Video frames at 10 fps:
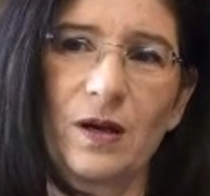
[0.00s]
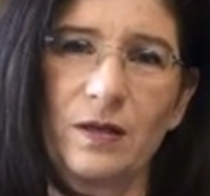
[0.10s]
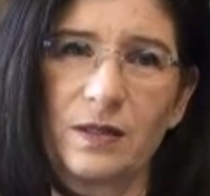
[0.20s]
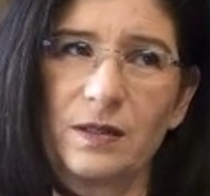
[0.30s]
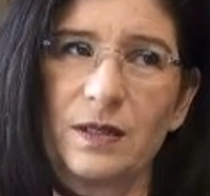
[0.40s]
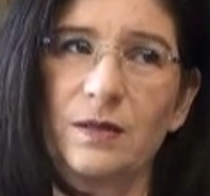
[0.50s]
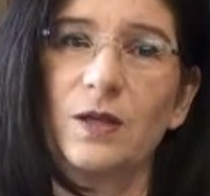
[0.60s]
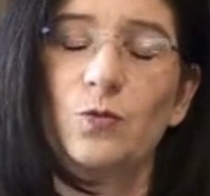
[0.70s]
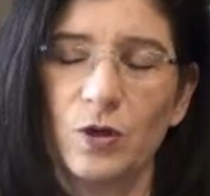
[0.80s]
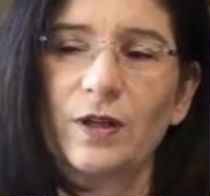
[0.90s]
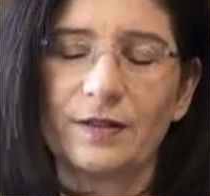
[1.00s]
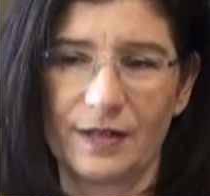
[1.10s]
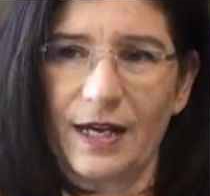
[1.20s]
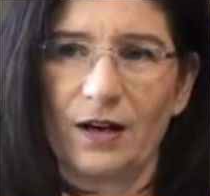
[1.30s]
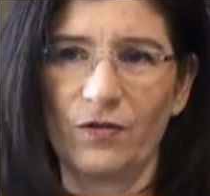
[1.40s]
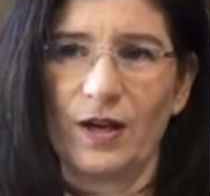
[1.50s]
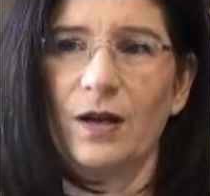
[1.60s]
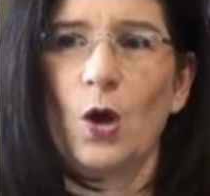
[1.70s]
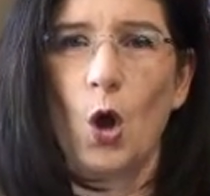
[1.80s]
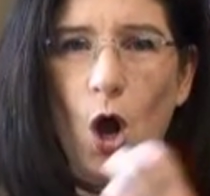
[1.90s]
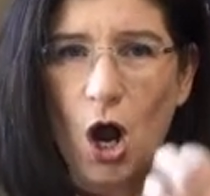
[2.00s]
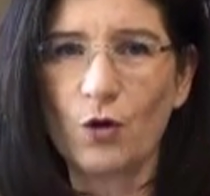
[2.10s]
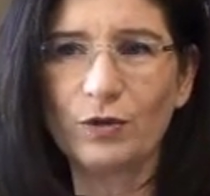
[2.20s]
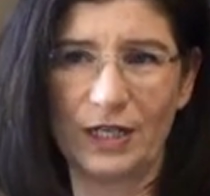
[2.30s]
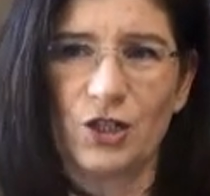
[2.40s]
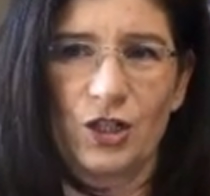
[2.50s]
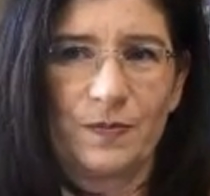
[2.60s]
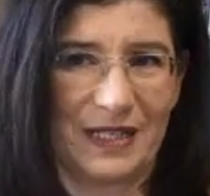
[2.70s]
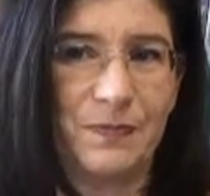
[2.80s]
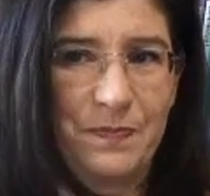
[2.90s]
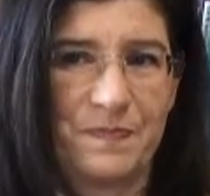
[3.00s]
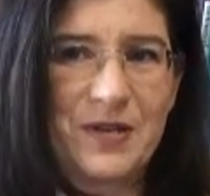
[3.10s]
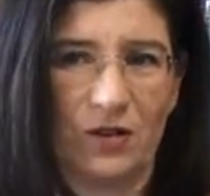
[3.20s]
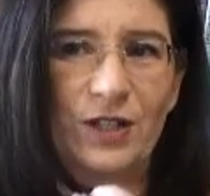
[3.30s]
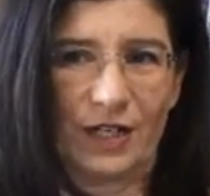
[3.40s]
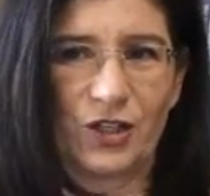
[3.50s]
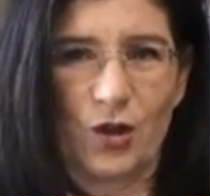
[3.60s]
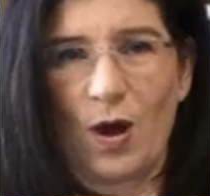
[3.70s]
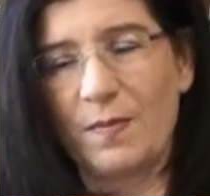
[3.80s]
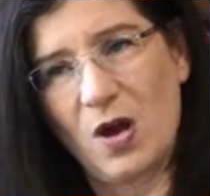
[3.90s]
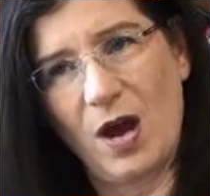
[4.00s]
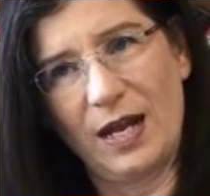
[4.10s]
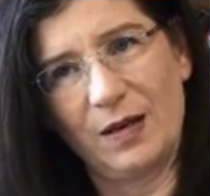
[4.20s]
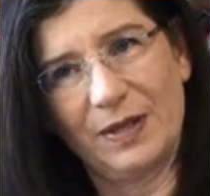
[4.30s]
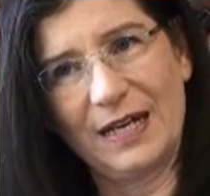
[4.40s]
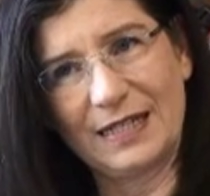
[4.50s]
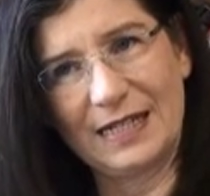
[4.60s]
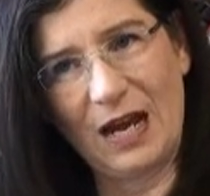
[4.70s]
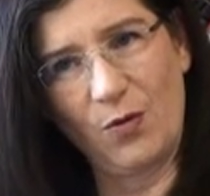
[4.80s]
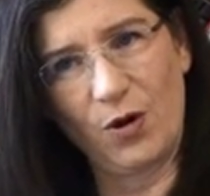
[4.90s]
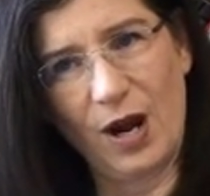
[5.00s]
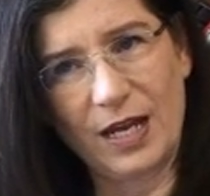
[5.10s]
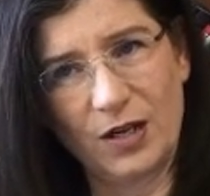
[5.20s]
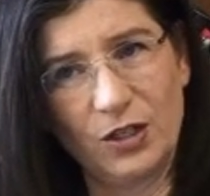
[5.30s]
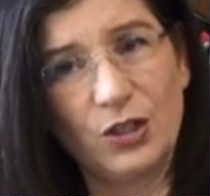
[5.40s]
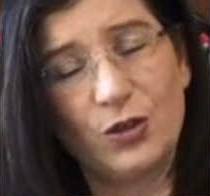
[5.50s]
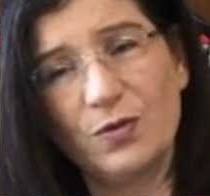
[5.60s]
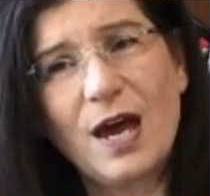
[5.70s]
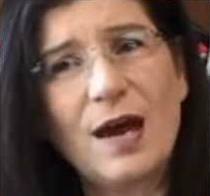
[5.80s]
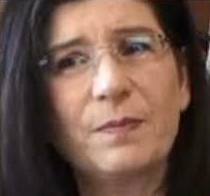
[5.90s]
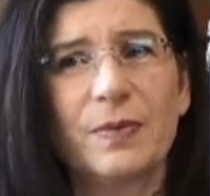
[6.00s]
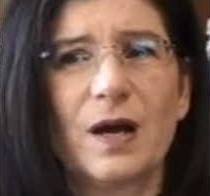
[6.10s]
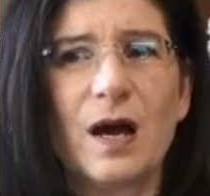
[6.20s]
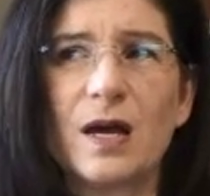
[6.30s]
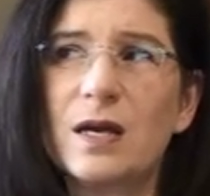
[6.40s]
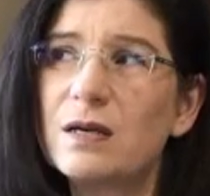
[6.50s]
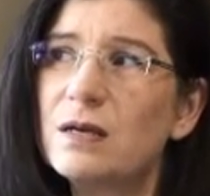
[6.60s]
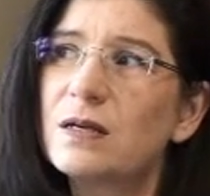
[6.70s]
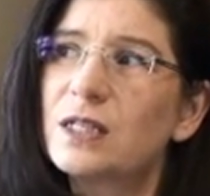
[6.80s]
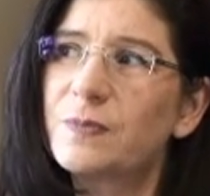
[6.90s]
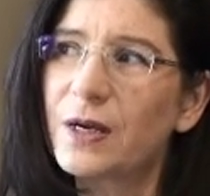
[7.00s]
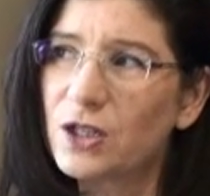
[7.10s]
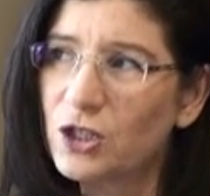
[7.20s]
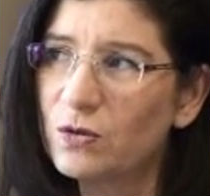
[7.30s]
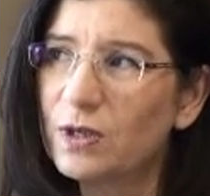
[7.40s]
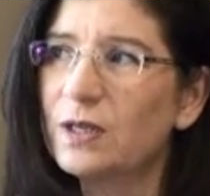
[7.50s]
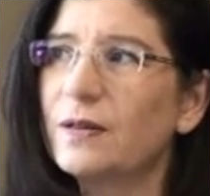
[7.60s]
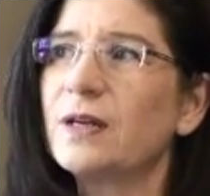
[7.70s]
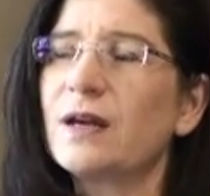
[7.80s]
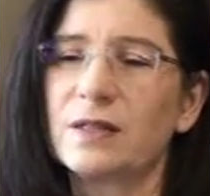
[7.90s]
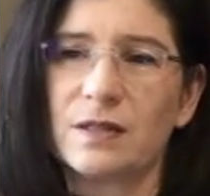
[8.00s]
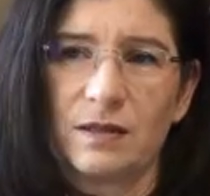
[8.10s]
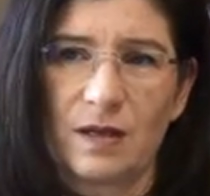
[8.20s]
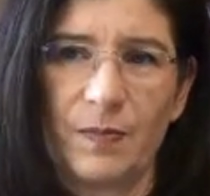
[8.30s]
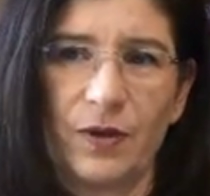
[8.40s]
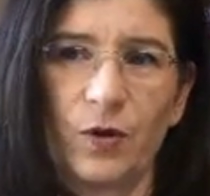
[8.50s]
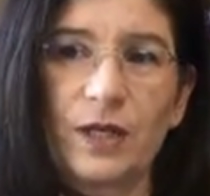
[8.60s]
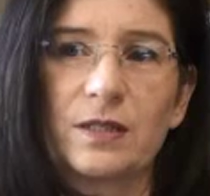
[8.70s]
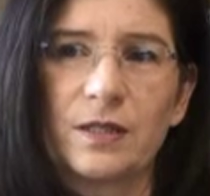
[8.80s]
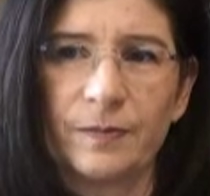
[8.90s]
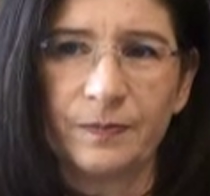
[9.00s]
Because he really is negative, and our relationship is building, so I'm not at a place now where I can do that, but I expect to do it in the next couple of weeks.